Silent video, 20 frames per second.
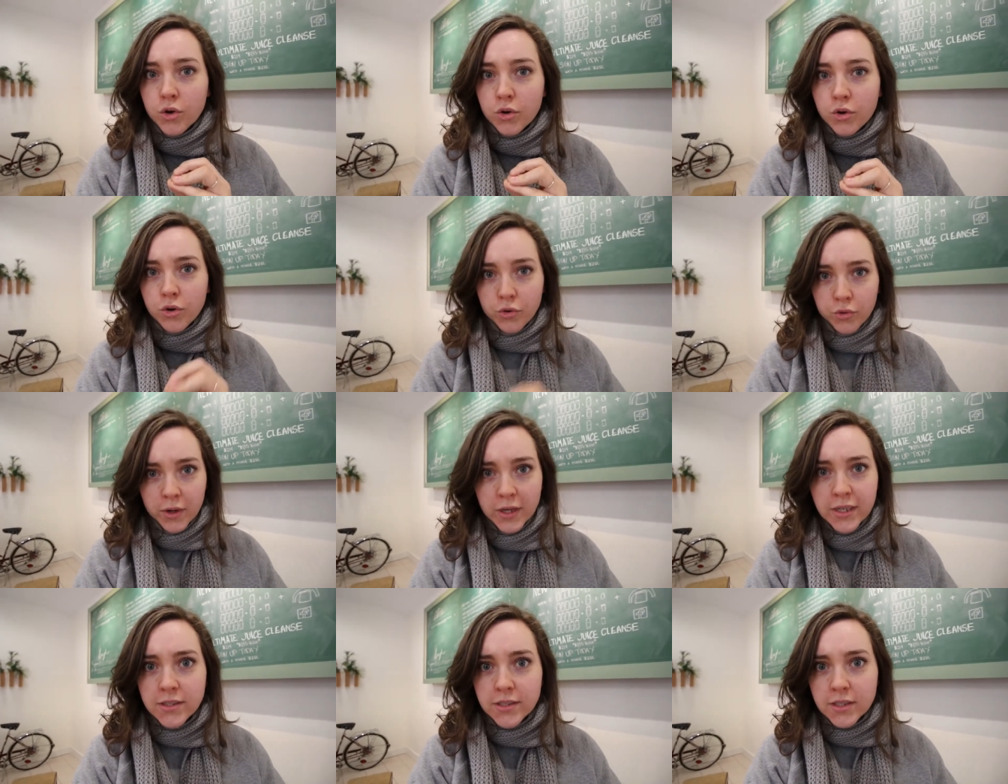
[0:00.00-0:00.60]

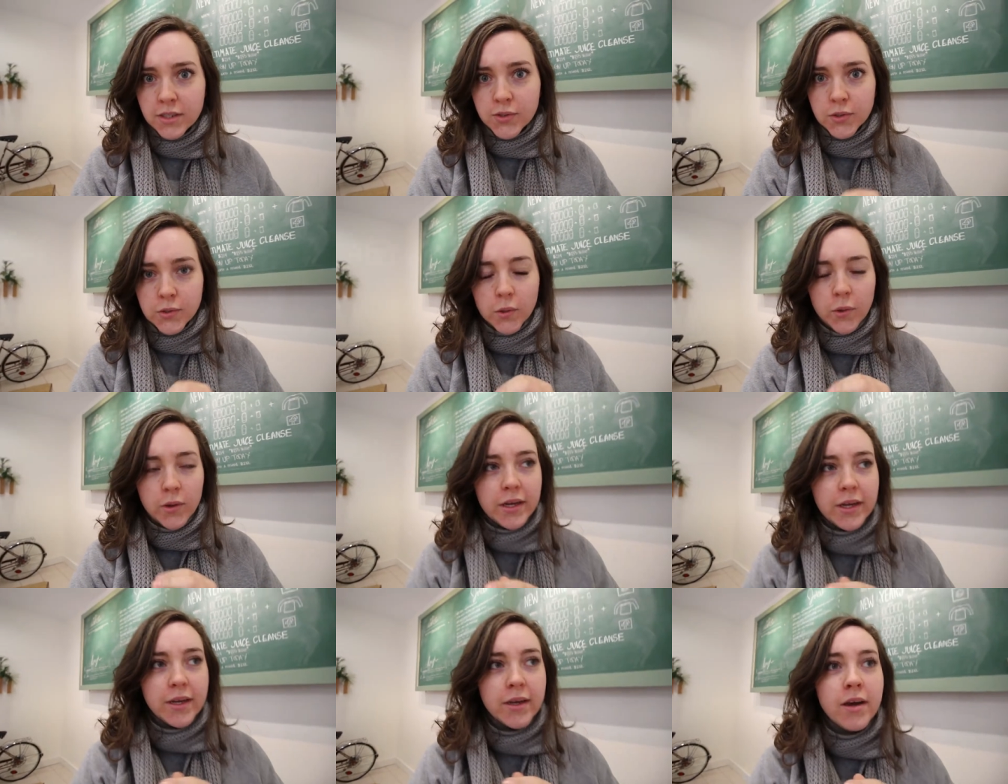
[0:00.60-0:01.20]
Crazy
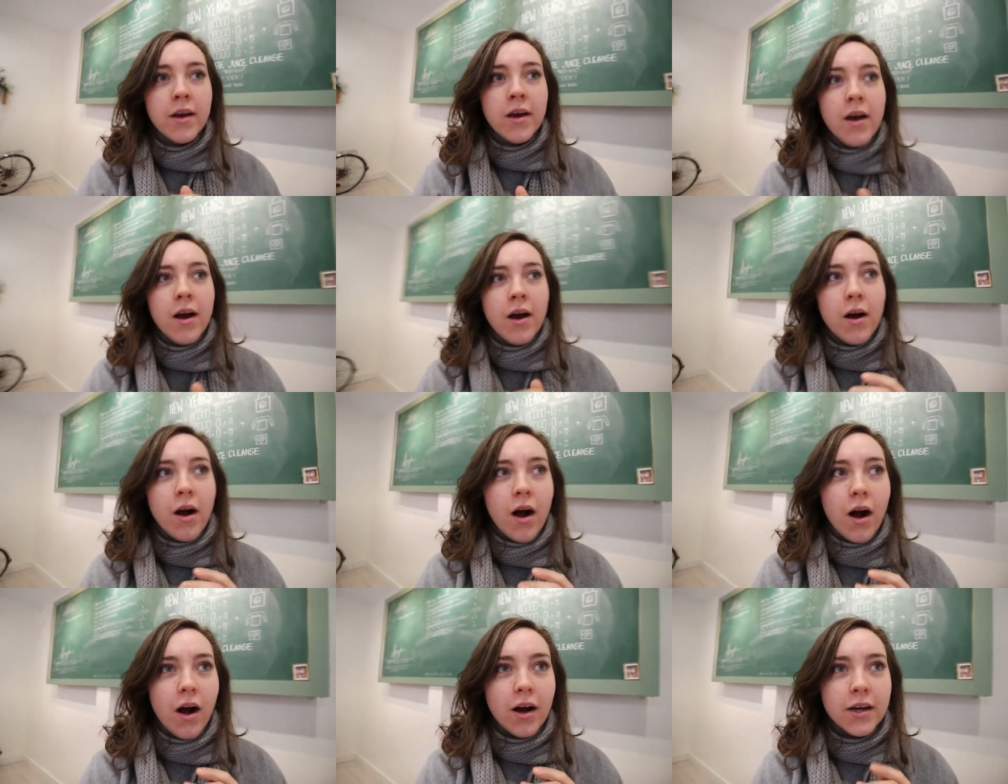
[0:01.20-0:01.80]
story
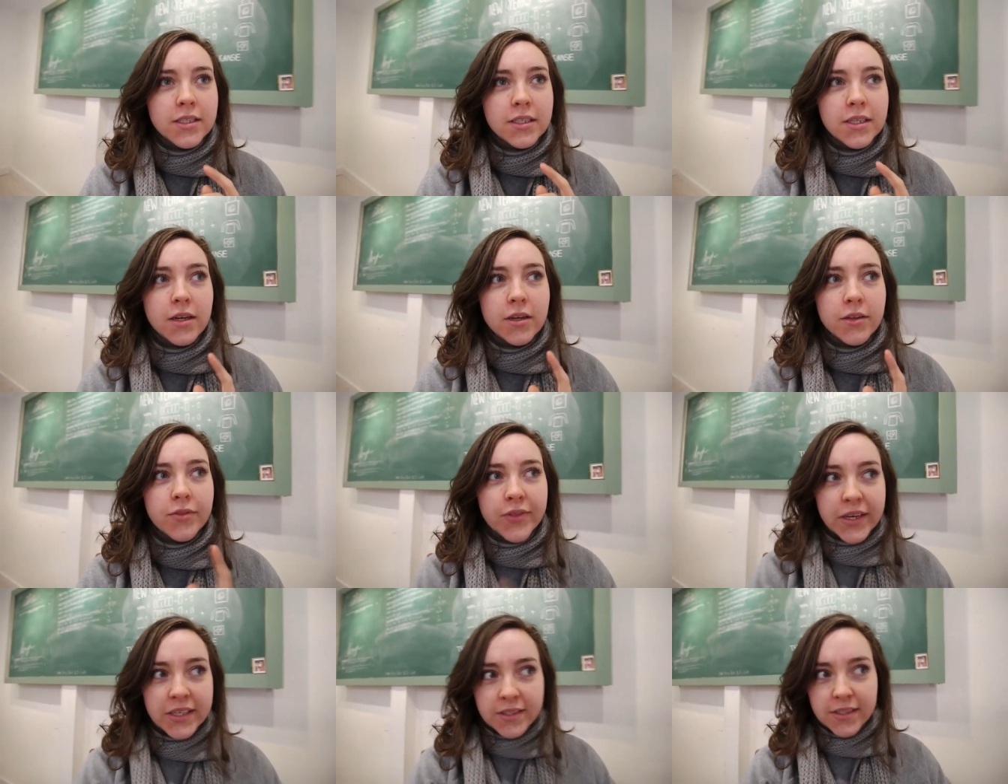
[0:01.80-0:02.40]
on
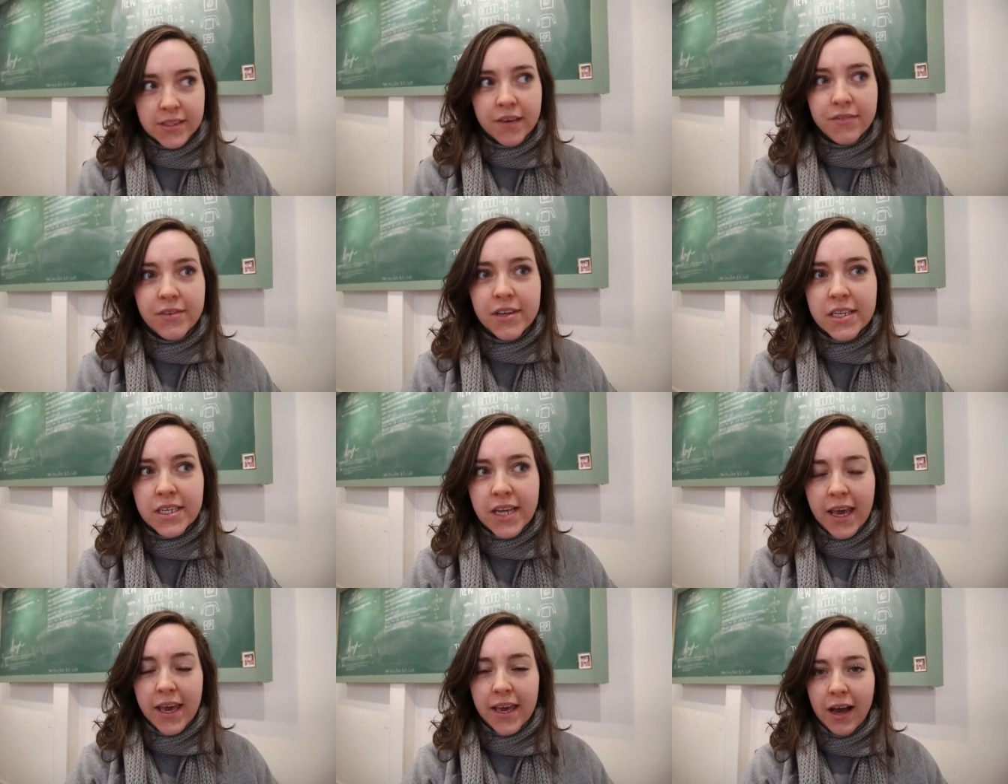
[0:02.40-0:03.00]

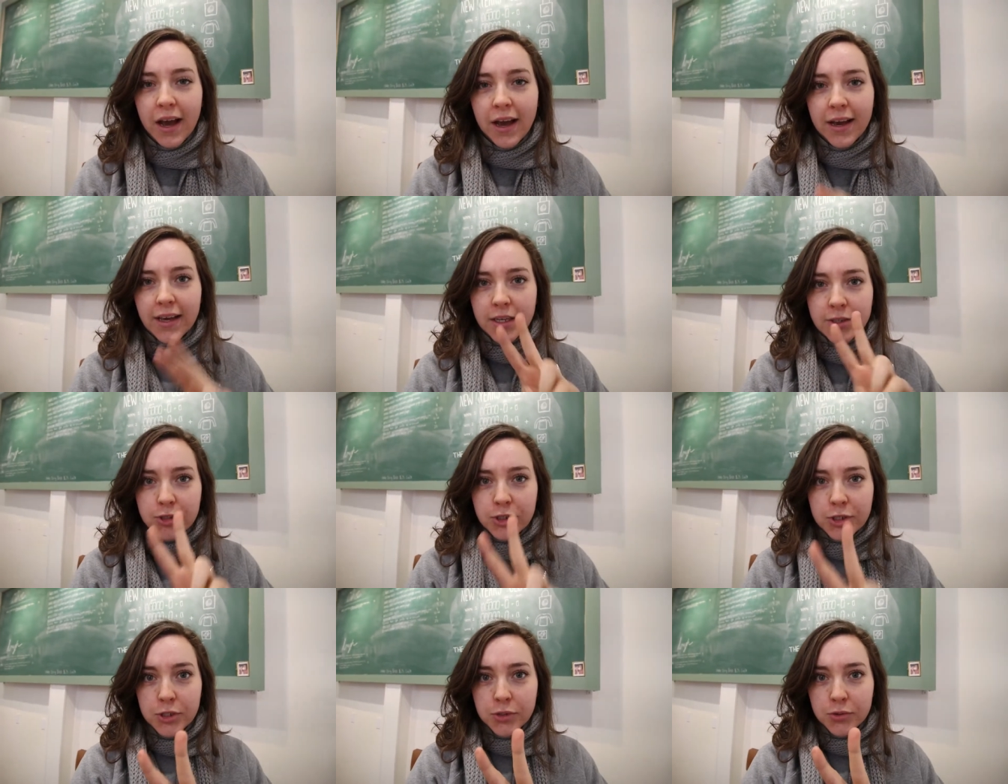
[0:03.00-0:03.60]
Thanksgiving Day, I
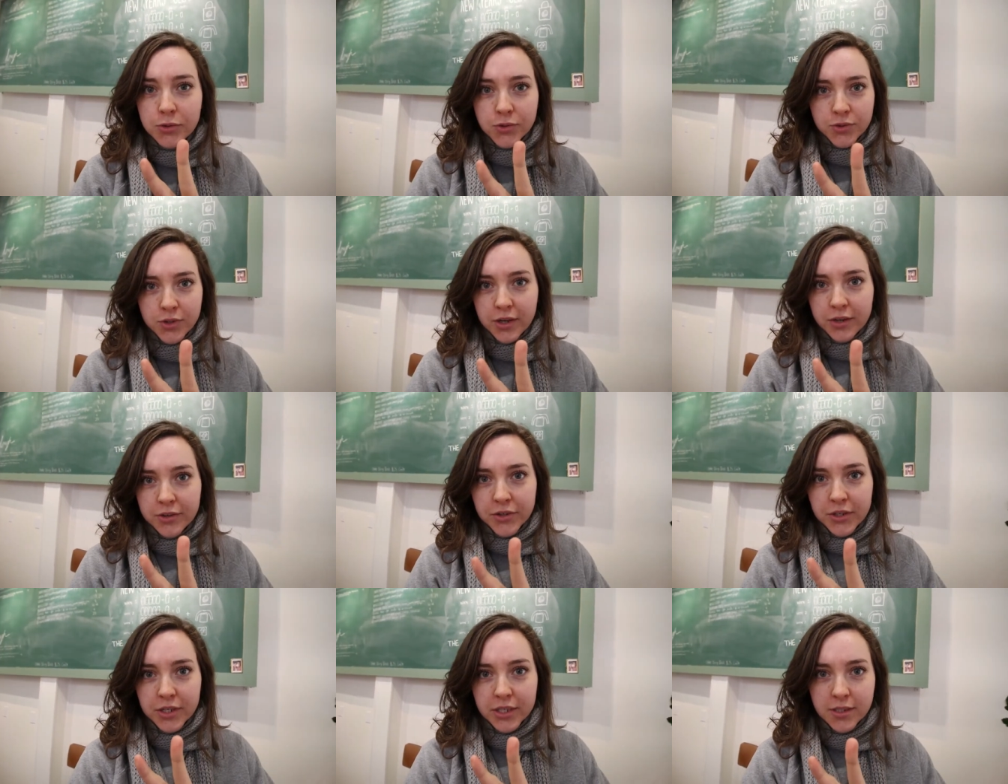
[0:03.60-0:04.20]
had two
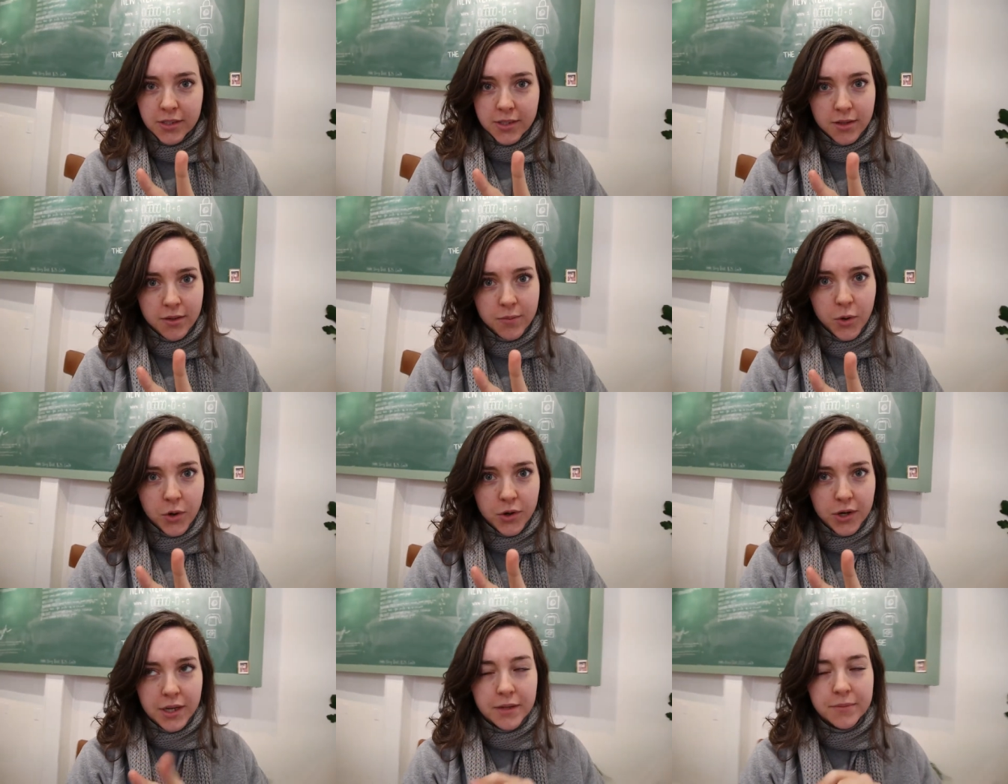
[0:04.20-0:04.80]
strong greens in the
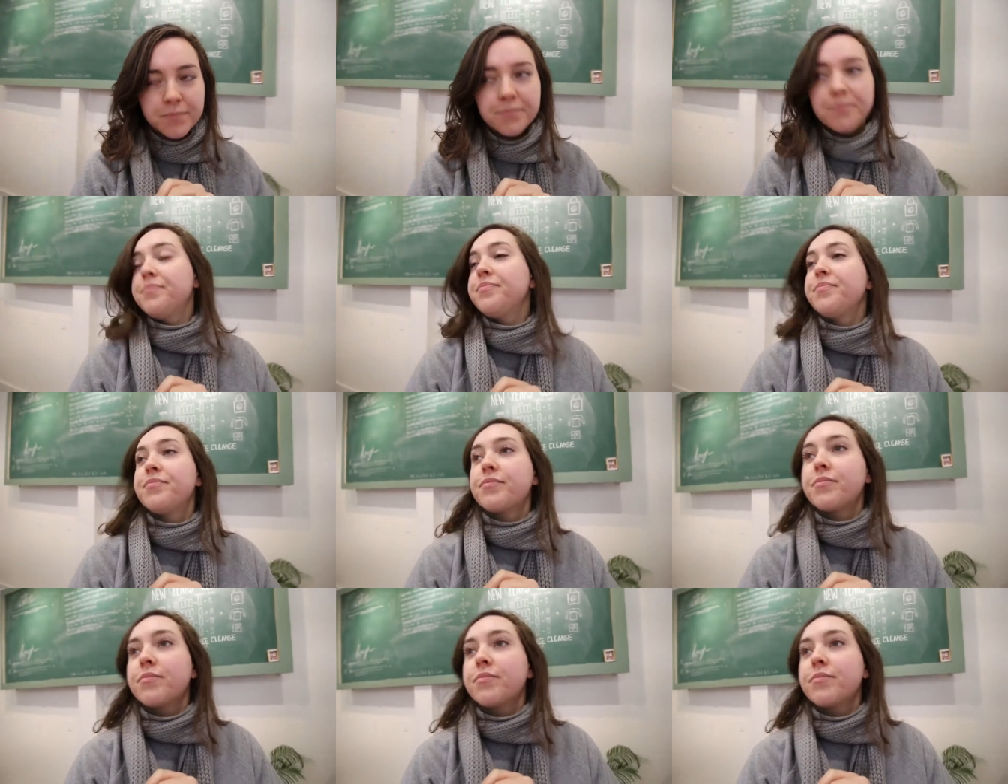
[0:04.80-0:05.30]
morning,